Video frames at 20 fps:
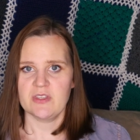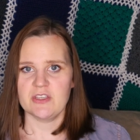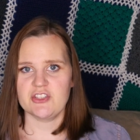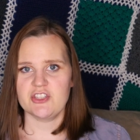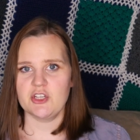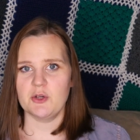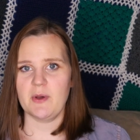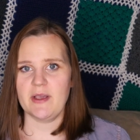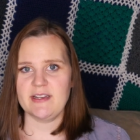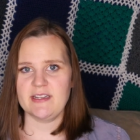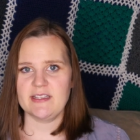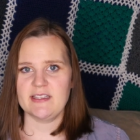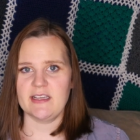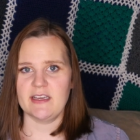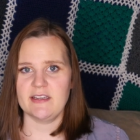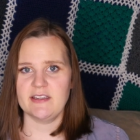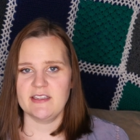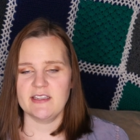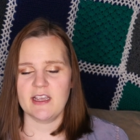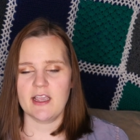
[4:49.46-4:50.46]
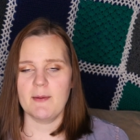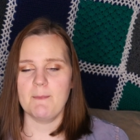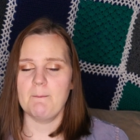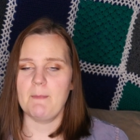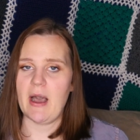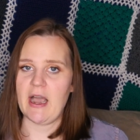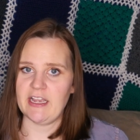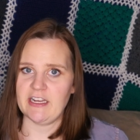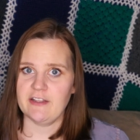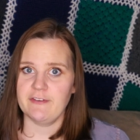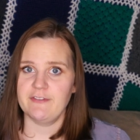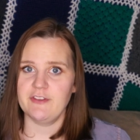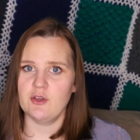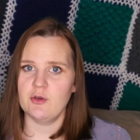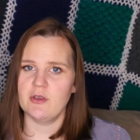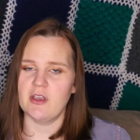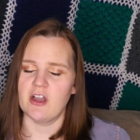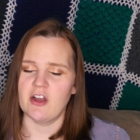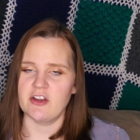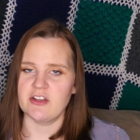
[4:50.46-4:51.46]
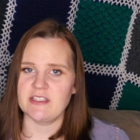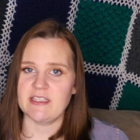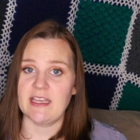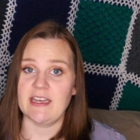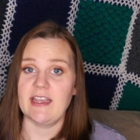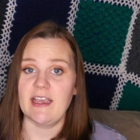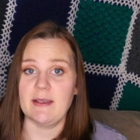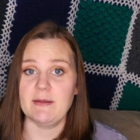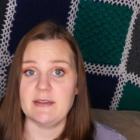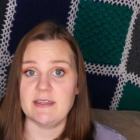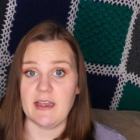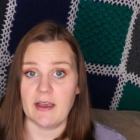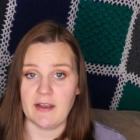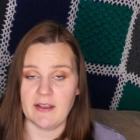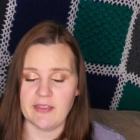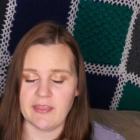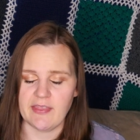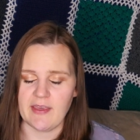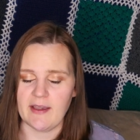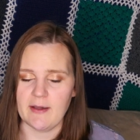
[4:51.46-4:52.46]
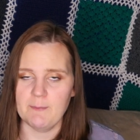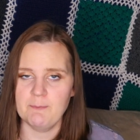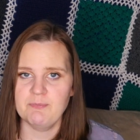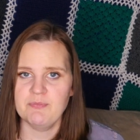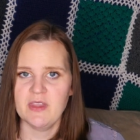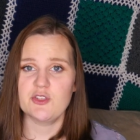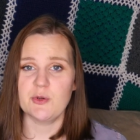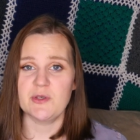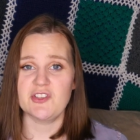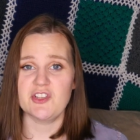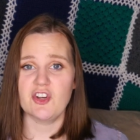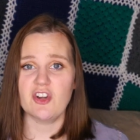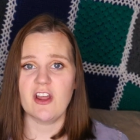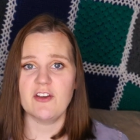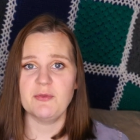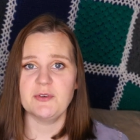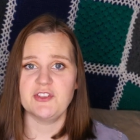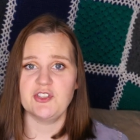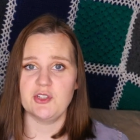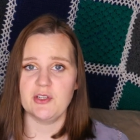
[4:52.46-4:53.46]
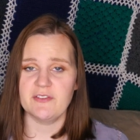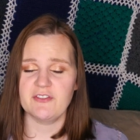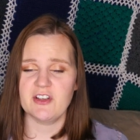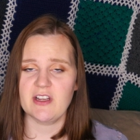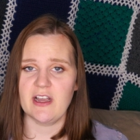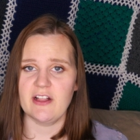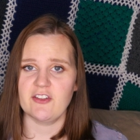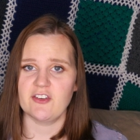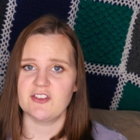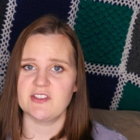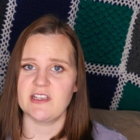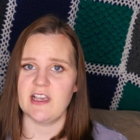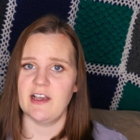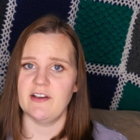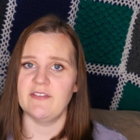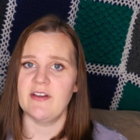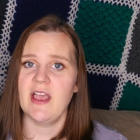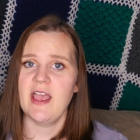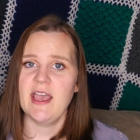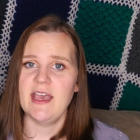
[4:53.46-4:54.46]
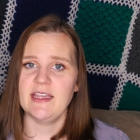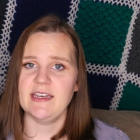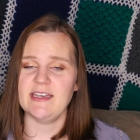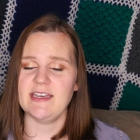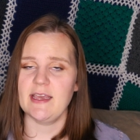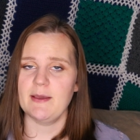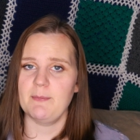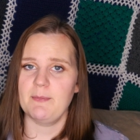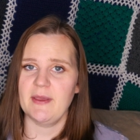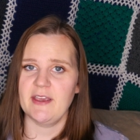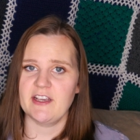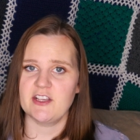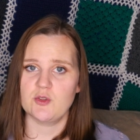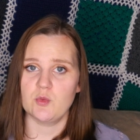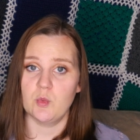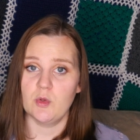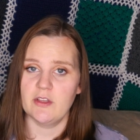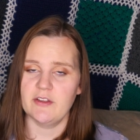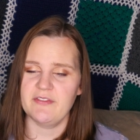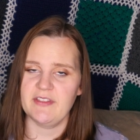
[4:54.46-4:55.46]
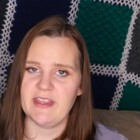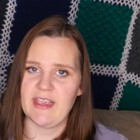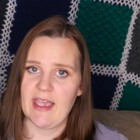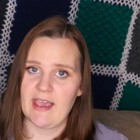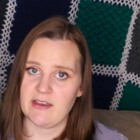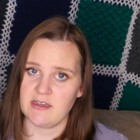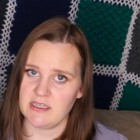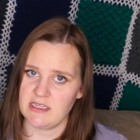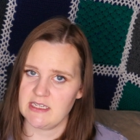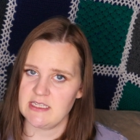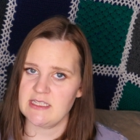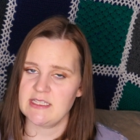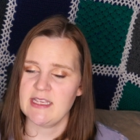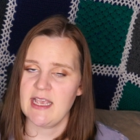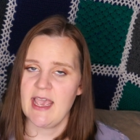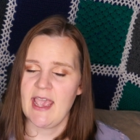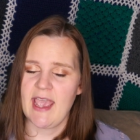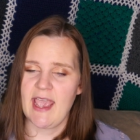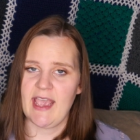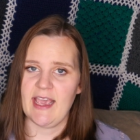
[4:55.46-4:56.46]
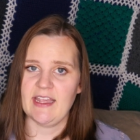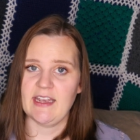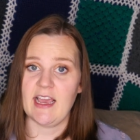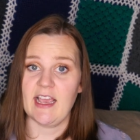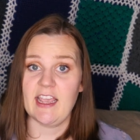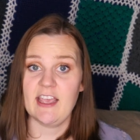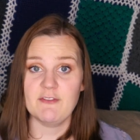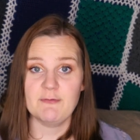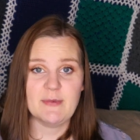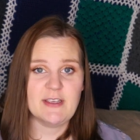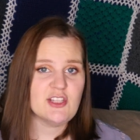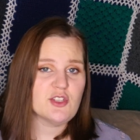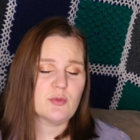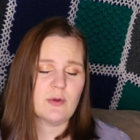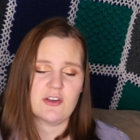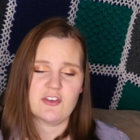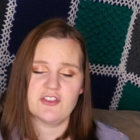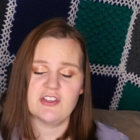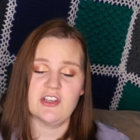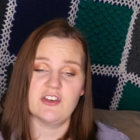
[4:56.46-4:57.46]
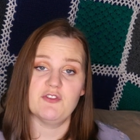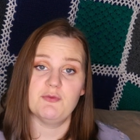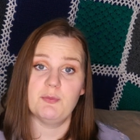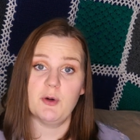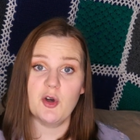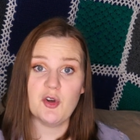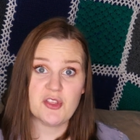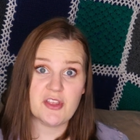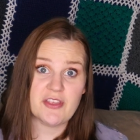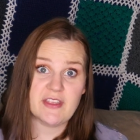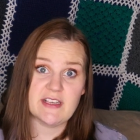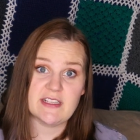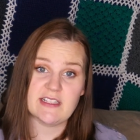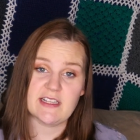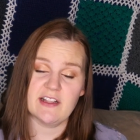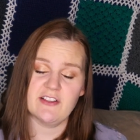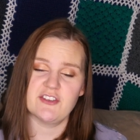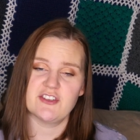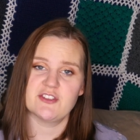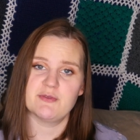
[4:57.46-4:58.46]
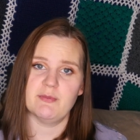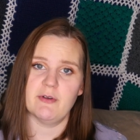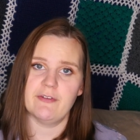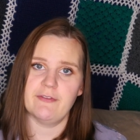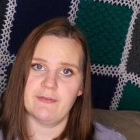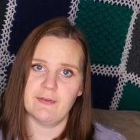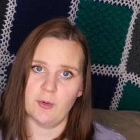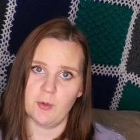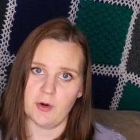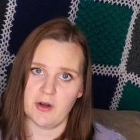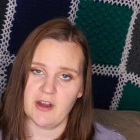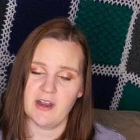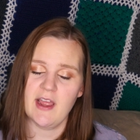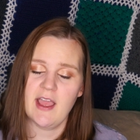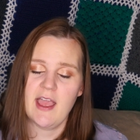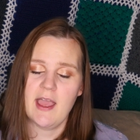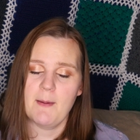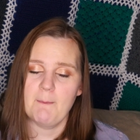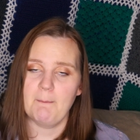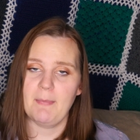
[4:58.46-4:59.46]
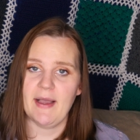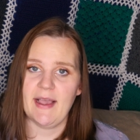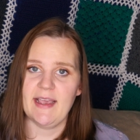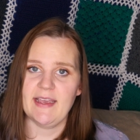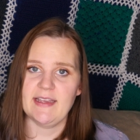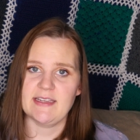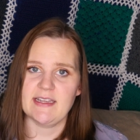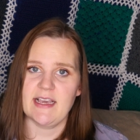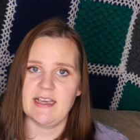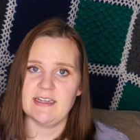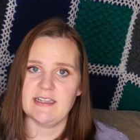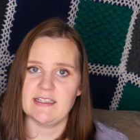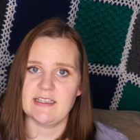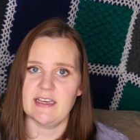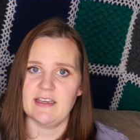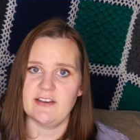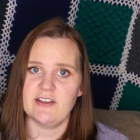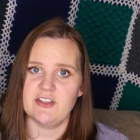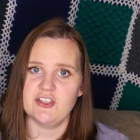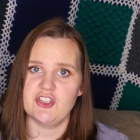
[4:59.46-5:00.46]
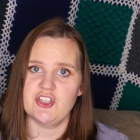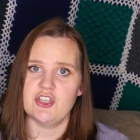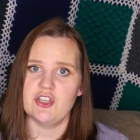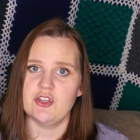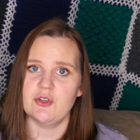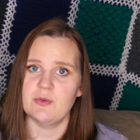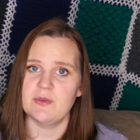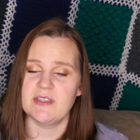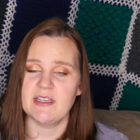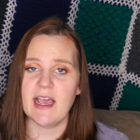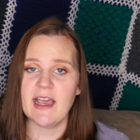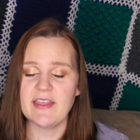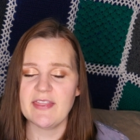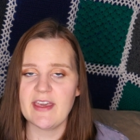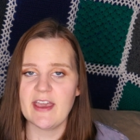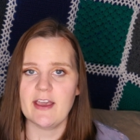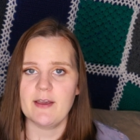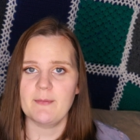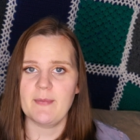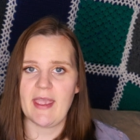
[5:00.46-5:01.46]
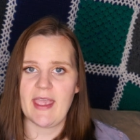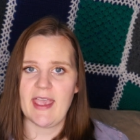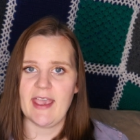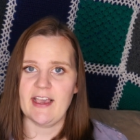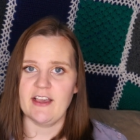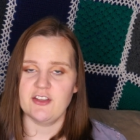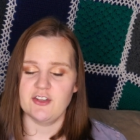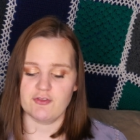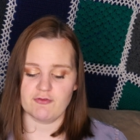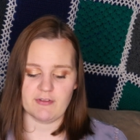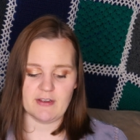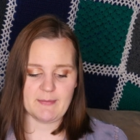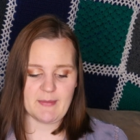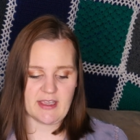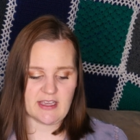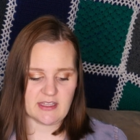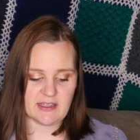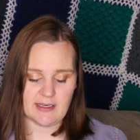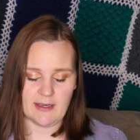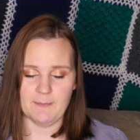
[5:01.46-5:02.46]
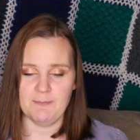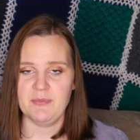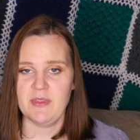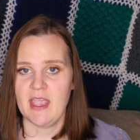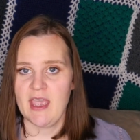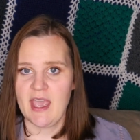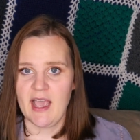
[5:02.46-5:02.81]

So I decided to combine a few yarns and I dyed them. So I started off with two different colors of Knit Picks Wool of the Andes and I have made sweaters out of both of these colors before but I decided to dye them and remake them.